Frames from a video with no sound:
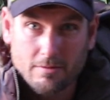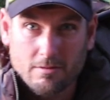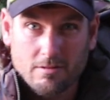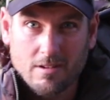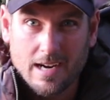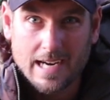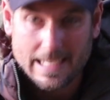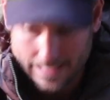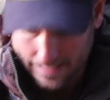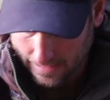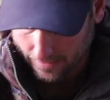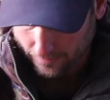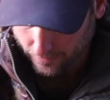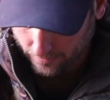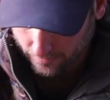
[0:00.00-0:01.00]
right
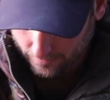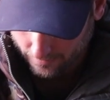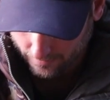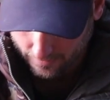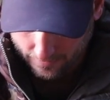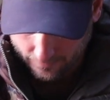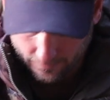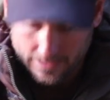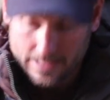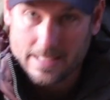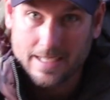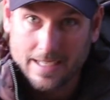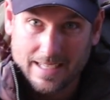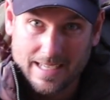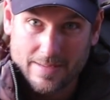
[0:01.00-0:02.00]
up. I haven't been
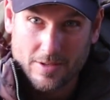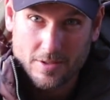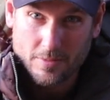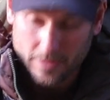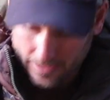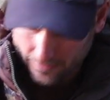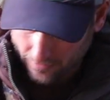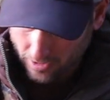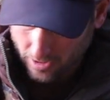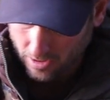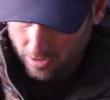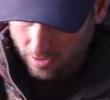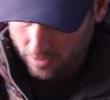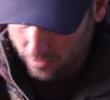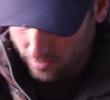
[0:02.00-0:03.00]
stuck in that much weed for a
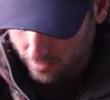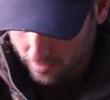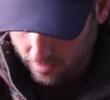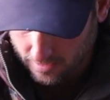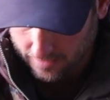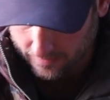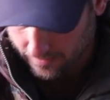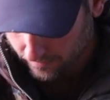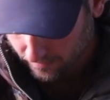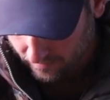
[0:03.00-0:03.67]
long time.